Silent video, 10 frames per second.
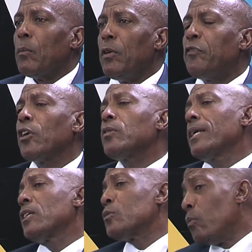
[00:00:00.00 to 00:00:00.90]
Before you
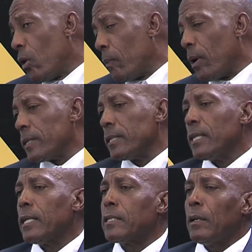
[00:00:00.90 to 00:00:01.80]
tell us more about it,
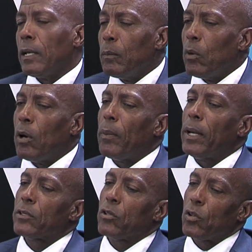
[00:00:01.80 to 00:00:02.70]
tell us a little more
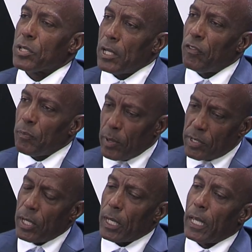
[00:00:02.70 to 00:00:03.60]
about yourself
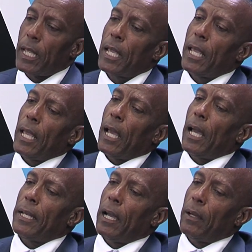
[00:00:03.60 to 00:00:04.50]
presently
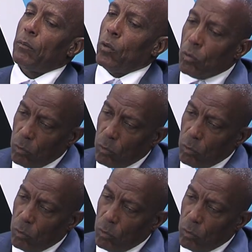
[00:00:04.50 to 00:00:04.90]
and um,